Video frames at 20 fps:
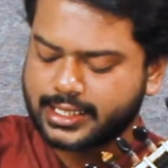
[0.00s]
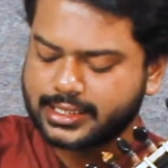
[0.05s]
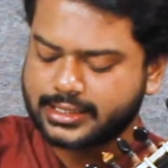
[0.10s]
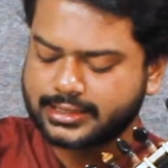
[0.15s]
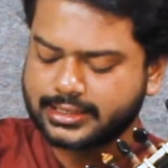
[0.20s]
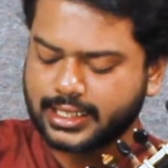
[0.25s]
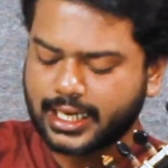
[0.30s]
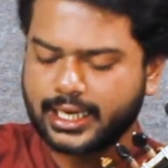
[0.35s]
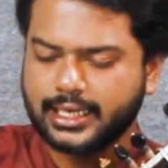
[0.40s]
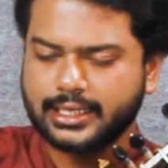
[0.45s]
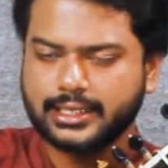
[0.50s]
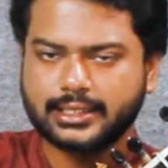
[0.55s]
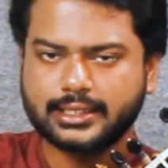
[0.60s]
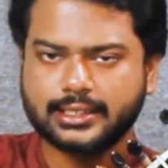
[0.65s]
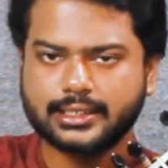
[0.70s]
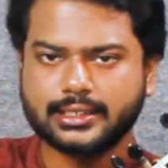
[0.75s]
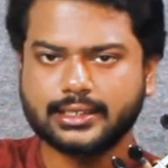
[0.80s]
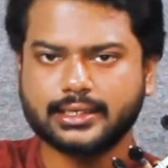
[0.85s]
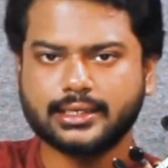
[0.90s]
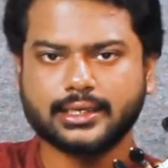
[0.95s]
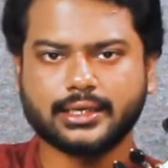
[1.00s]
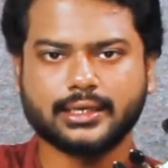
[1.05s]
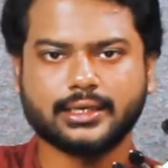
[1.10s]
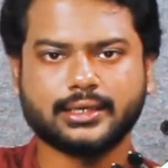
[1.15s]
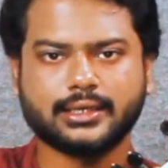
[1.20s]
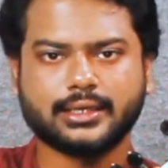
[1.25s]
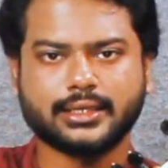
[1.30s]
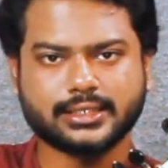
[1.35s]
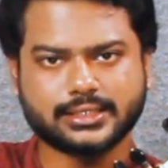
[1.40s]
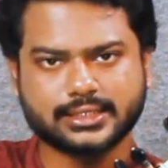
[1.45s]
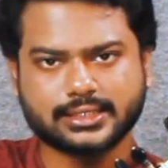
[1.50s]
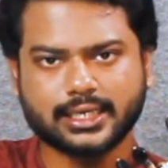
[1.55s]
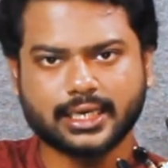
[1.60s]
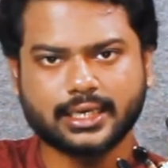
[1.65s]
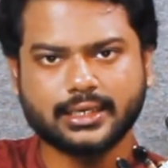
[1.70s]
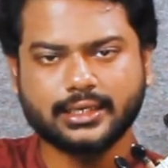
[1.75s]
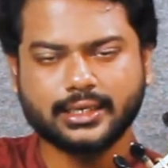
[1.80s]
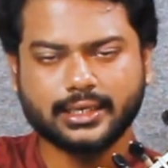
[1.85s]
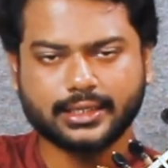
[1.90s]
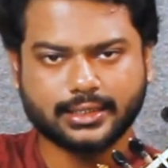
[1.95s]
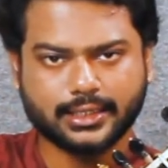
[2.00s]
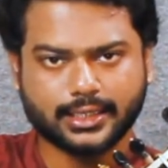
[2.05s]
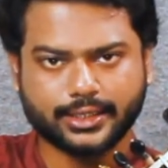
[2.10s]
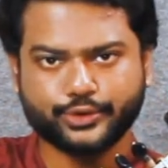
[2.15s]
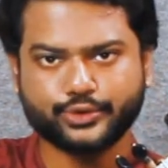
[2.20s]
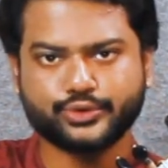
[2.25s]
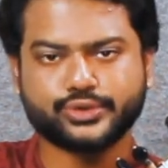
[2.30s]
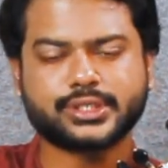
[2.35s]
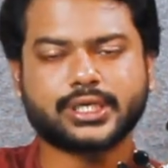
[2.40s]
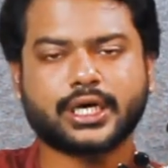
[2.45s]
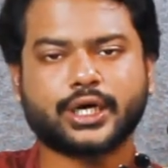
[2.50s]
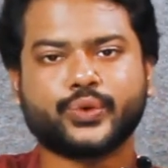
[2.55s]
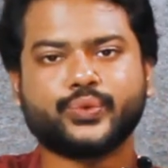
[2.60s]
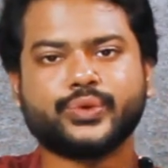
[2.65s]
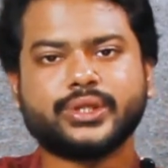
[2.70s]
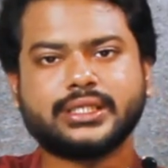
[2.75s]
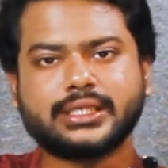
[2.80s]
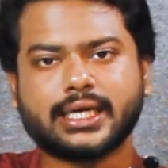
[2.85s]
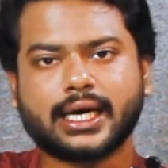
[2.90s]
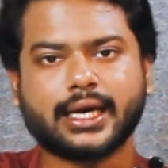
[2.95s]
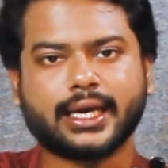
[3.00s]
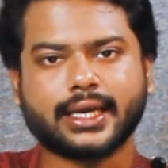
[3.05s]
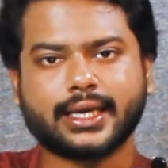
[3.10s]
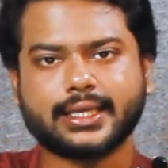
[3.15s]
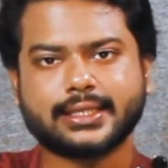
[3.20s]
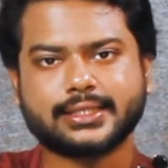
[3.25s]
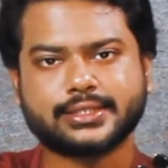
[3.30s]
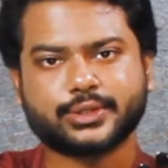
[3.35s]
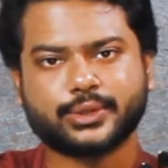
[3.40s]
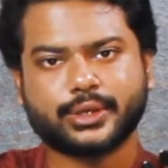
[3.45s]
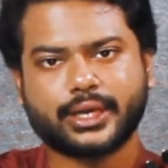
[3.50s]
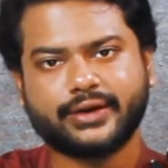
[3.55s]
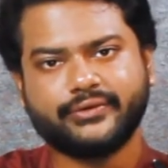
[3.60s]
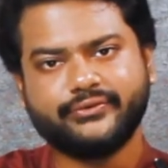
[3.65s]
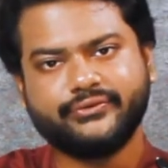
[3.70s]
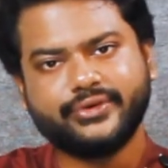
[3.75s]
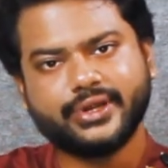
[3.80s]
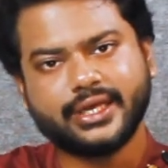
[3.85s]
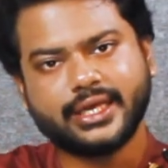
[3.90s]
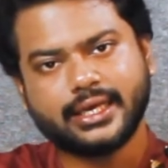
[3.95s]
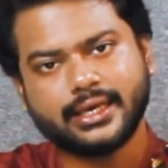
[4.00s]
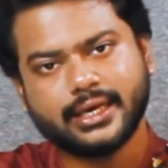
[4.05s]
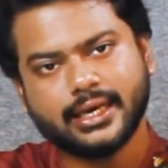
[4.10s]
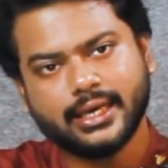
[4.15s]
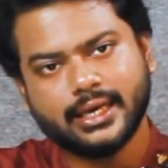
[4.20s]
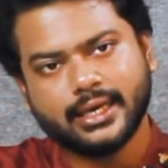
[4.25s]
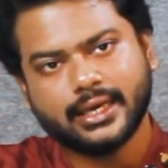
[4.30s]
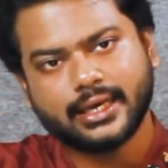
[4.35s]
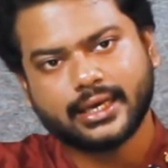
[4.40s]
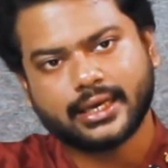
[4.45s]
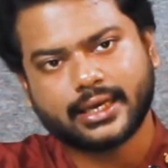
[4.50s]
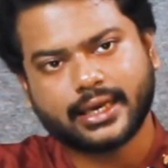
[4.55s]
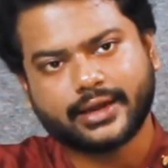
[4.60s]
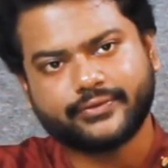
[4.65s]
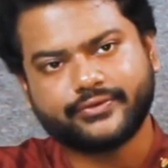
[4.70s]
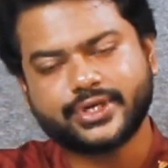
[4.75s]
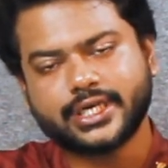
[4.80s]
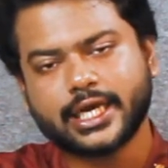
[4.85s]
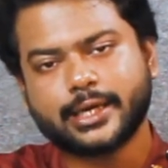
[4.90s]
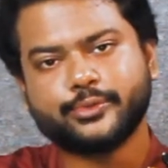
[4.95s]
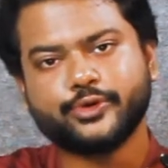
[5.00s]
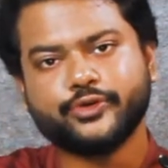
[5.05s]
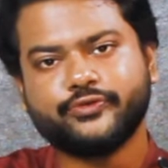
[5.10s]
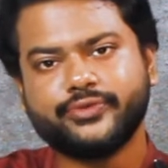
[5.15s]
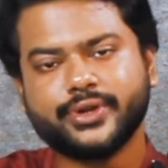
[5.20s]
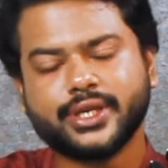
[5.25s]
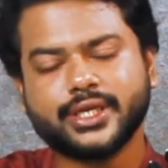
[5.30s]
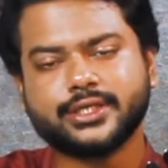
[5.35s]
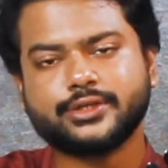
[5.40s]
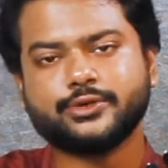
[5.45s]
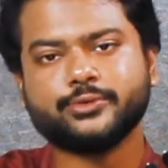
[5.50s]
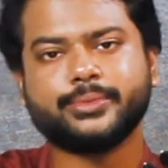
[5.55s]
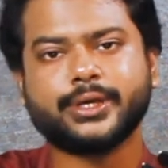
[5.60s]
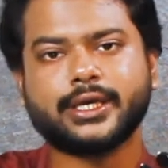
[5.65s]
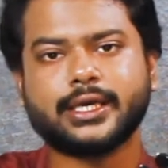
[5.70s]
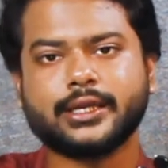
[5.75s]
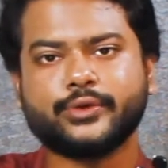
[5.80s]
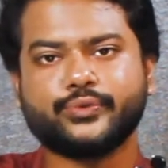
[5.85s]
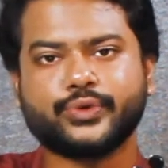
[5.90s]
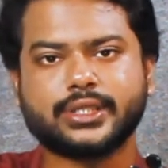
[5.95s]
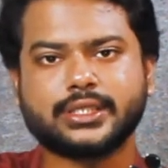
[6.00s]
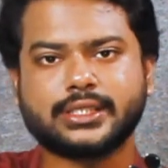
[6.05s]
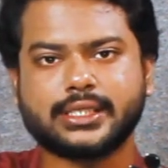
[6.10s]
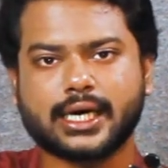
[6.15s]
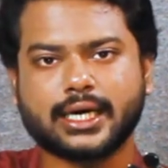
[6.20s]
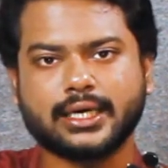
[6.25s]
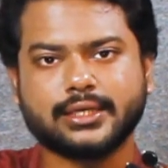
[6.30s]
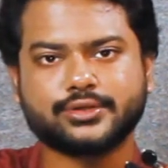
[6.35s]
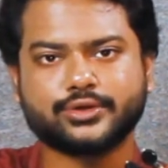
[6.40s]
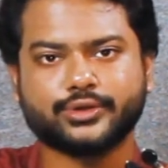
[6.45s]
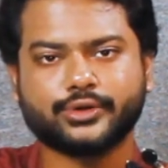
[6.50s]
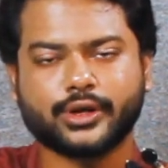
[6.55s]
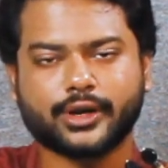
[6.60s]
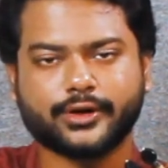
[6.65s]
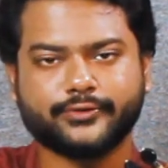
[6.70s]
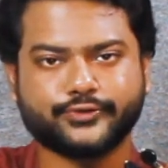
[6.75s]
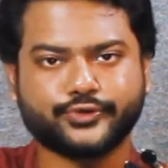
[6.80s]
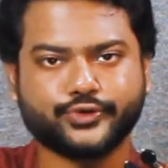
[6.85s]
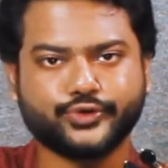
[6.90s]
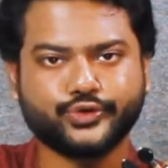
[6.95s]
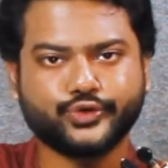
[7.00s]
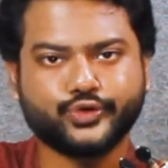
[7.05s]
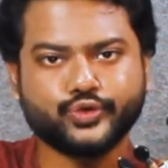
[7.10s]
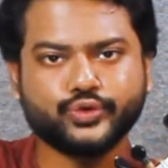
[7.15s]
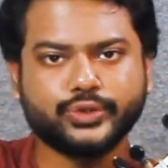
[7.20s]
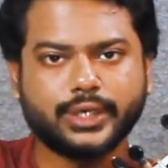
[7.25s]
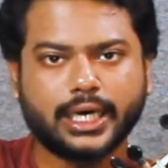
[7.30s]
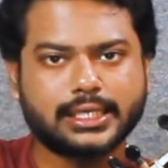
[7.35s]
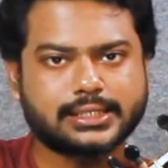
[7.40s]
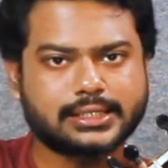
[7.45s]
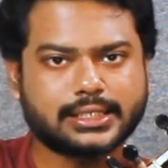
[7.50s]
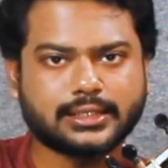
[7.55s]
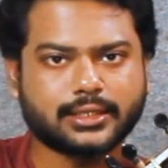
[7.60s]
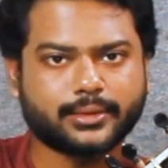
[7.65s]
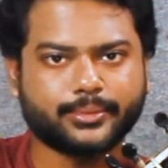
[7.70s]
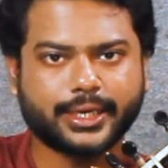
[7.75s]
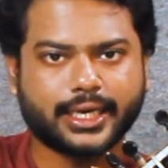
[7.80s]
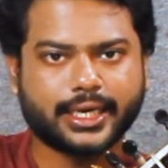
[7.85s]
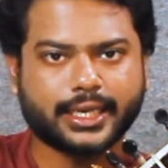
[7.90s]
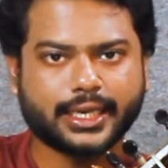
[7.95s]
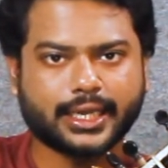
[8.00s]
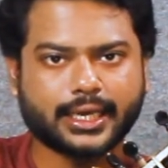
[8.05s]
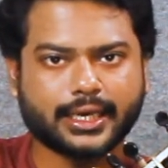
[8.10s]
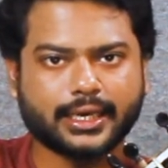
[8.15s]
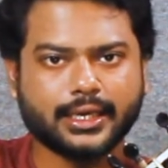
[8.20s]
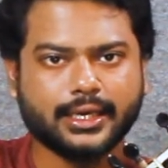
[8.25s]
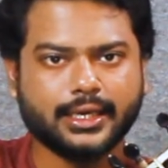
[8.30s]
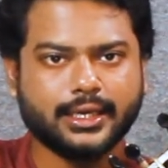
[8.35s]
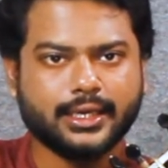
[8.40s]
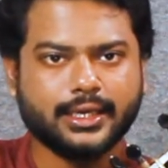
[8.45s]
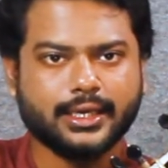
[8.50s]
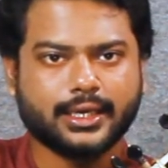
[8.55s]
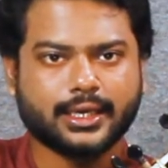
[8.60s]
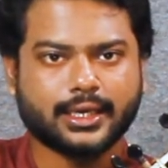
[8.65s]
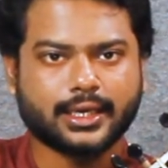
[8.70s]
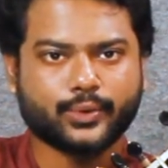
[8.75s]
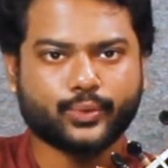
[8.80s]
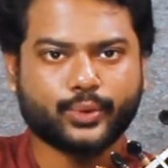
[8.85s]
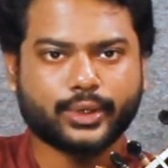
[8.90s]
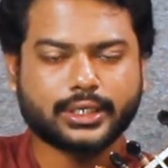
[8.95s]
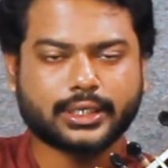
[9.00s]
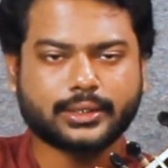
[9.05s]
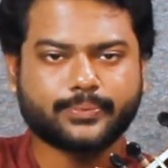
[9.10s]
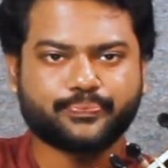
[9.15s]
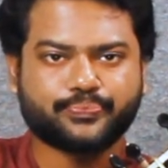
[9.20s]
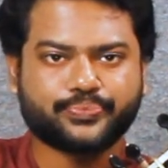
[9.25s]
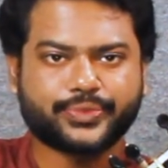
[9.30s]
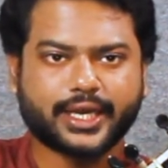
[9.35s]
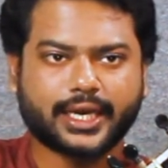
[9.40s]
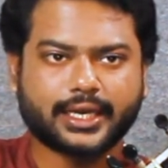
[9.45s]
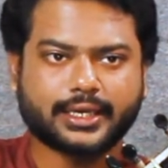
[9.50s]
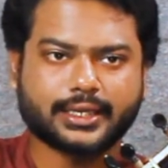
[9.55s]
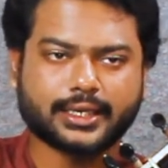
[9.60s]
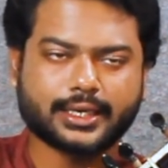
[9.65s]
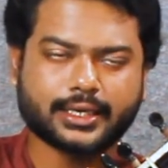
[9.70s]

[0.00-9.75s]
da is done, and then you start with da again. So every time you finish, you begin with da. So you have 2 das in the beginning, one that